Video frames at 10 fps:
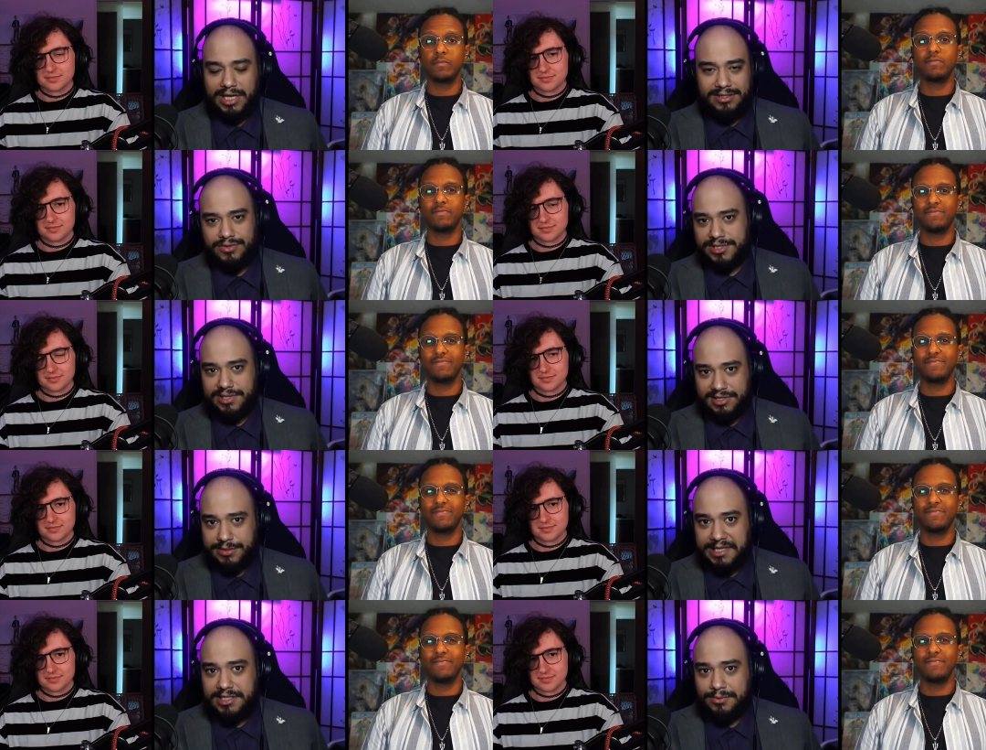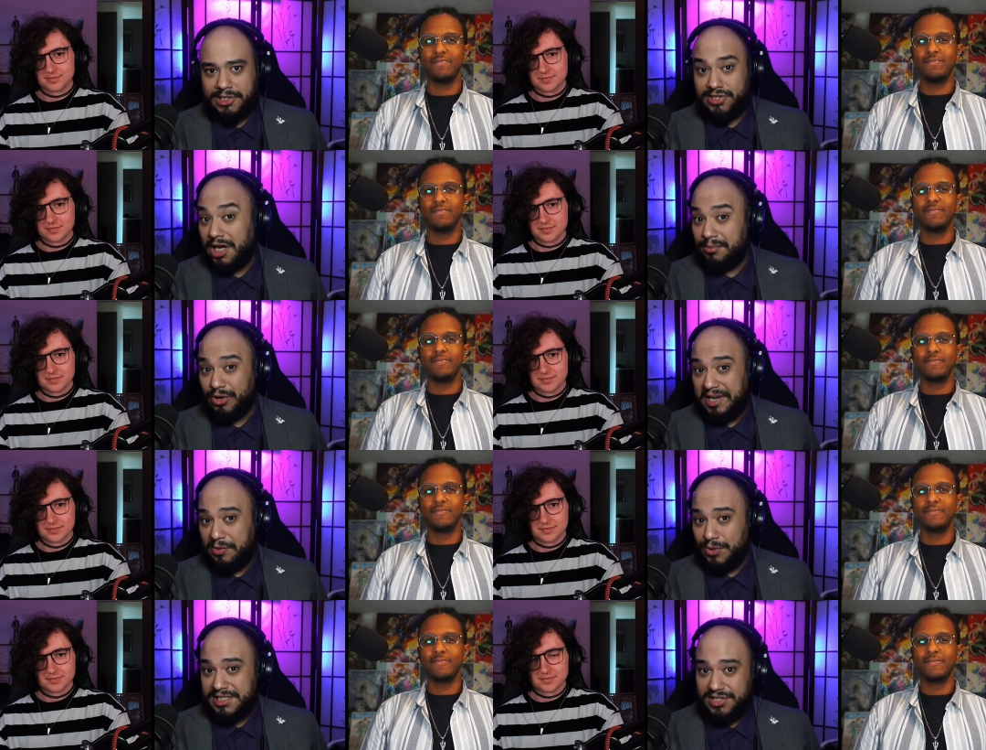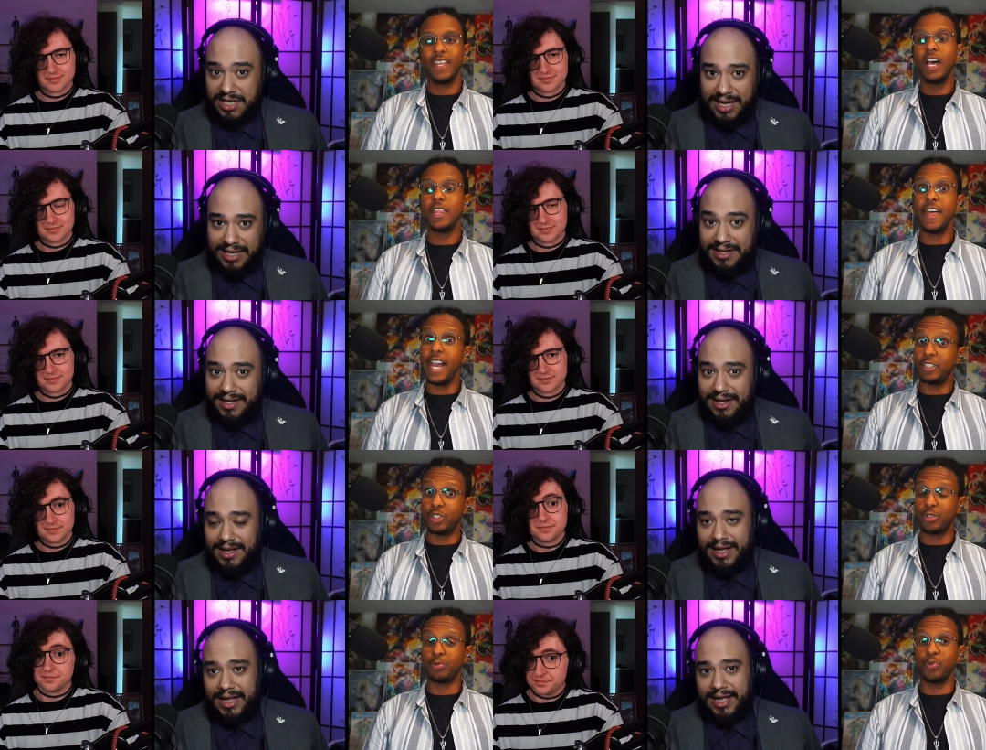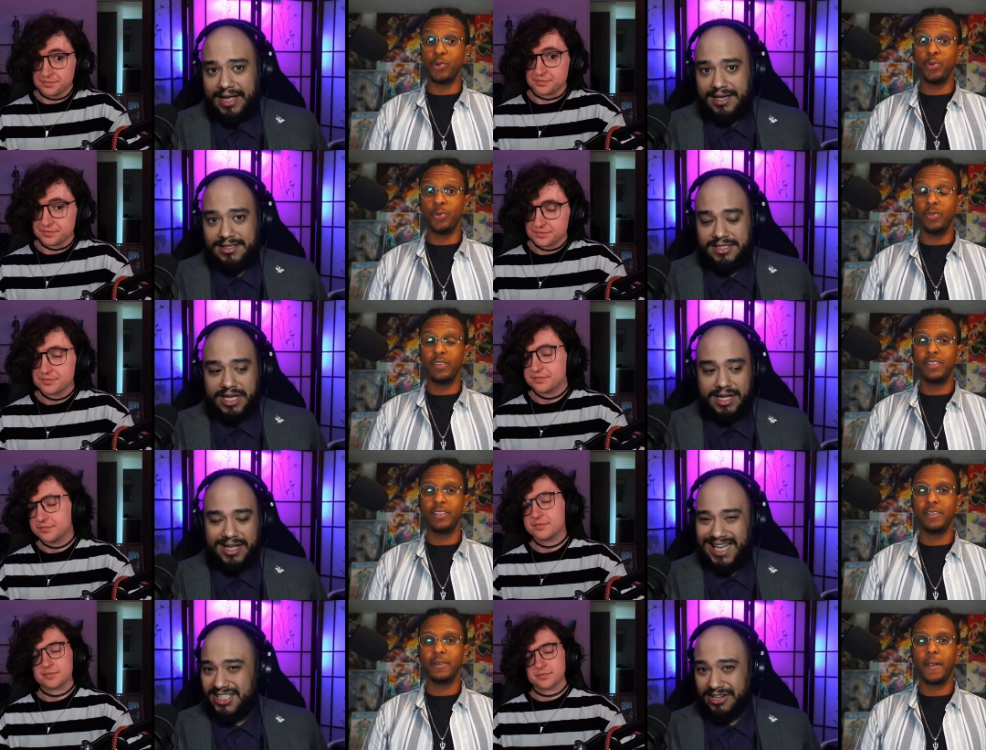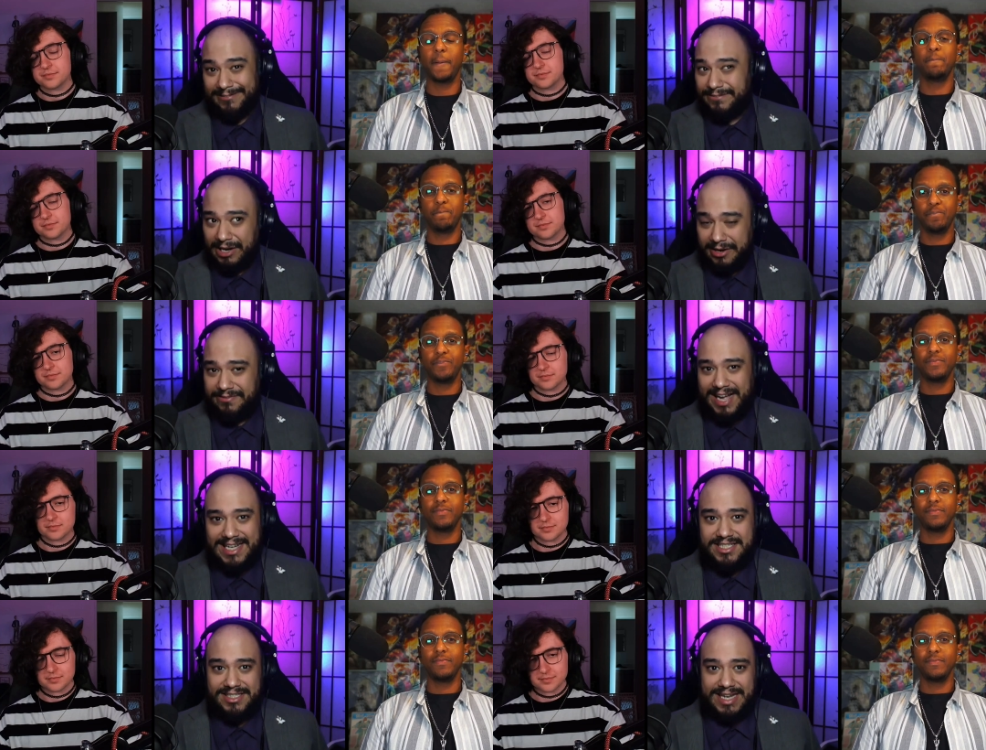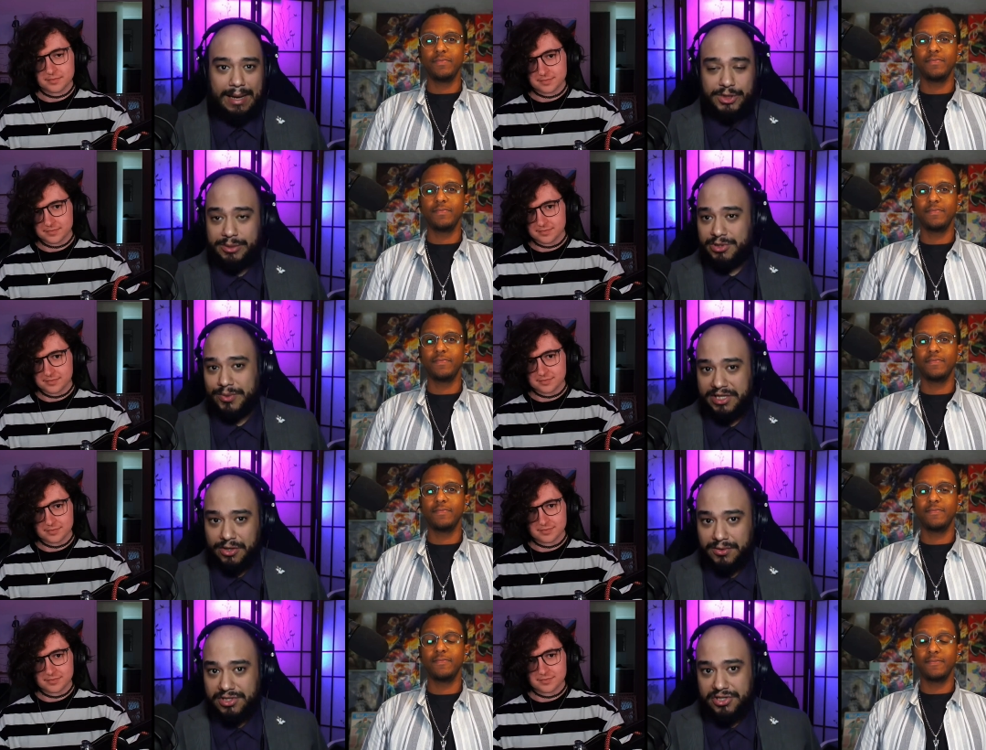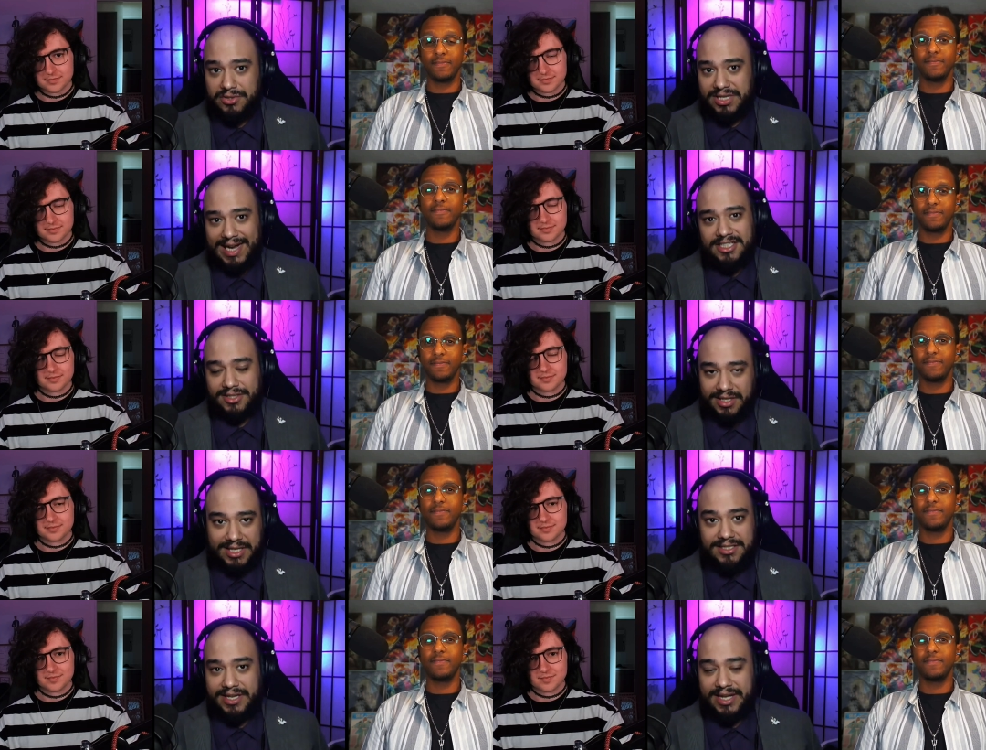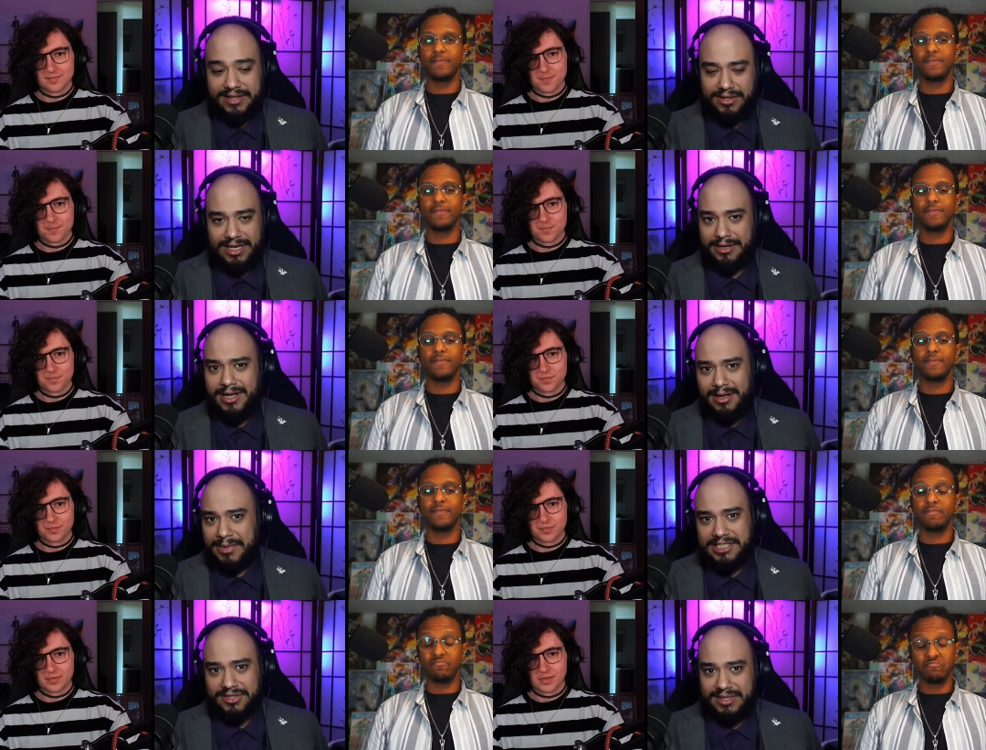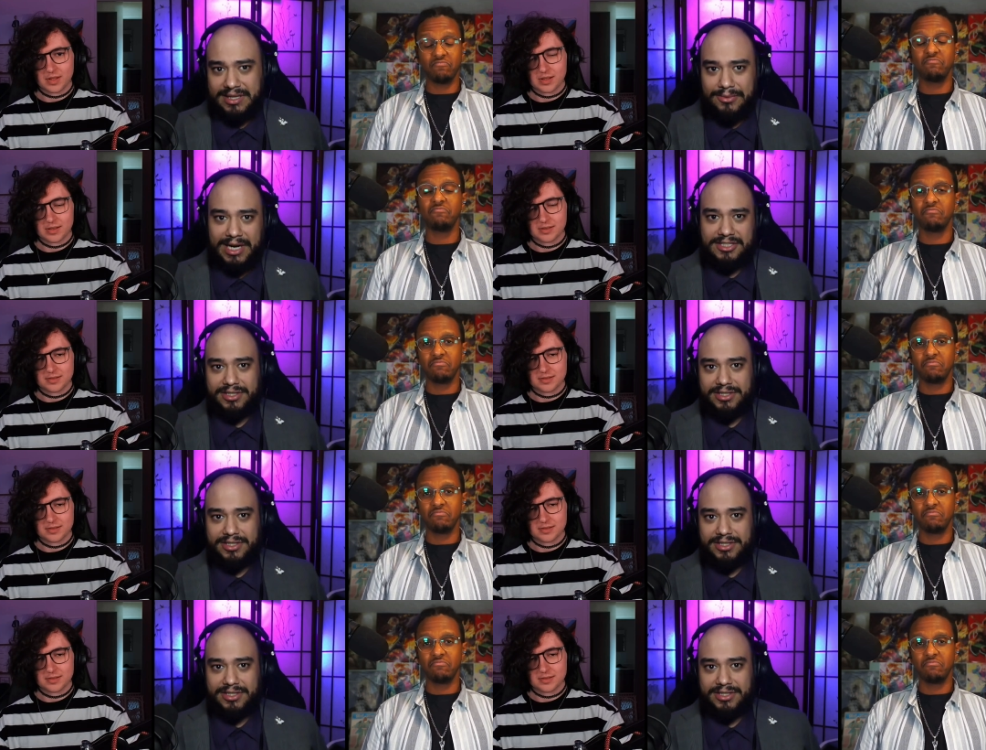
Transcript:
Speaker 1: Lens was the expected one, Don Bray was not. That's
Speaker 2: true. And
Speaker 1: uh, it took a very fast adaptation between those two to actually click together and make sure that they were